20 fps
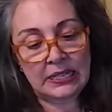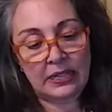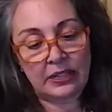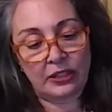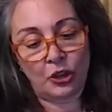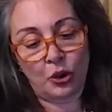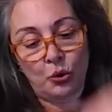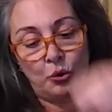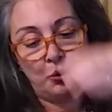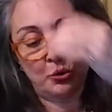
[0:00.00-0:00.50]

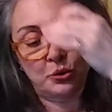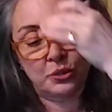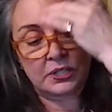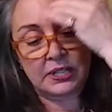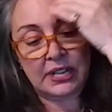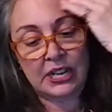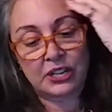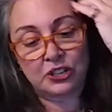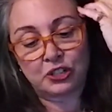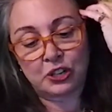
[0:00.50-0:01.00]
those
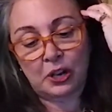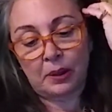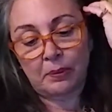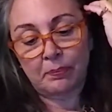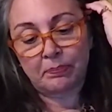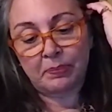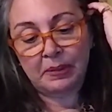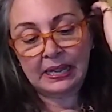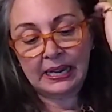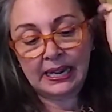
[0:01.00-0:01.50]
that
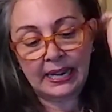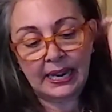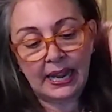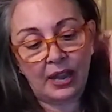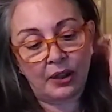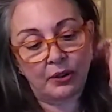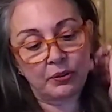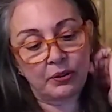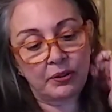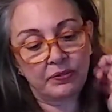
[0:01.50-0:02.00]
jump in and
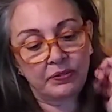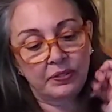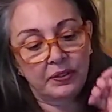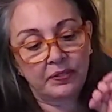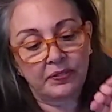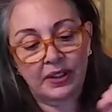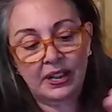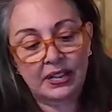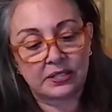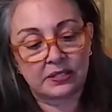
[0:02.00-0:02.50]
out of the
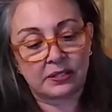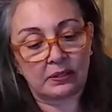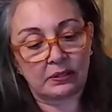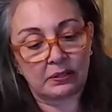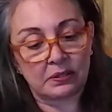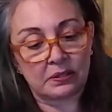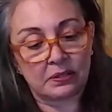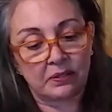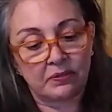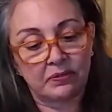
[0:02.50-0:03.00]

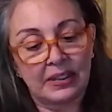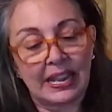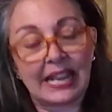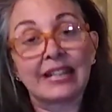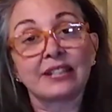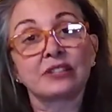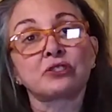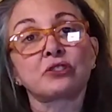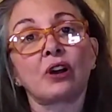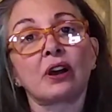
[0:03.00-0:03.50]
vessels of
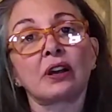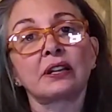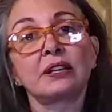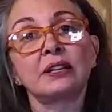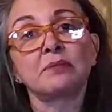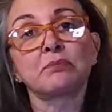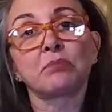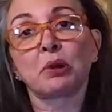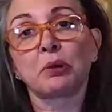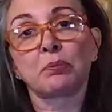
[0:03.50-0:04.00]
gang
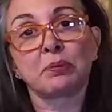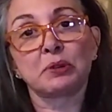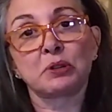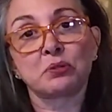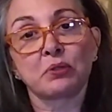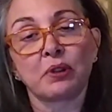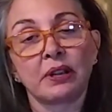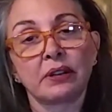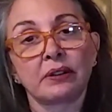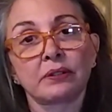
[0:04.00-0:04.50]
stalking
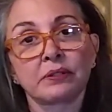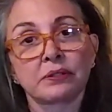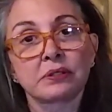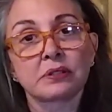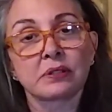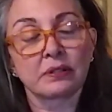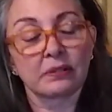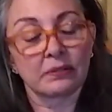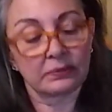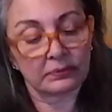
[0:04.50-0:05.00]

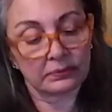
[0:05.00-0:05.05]
perpetrators.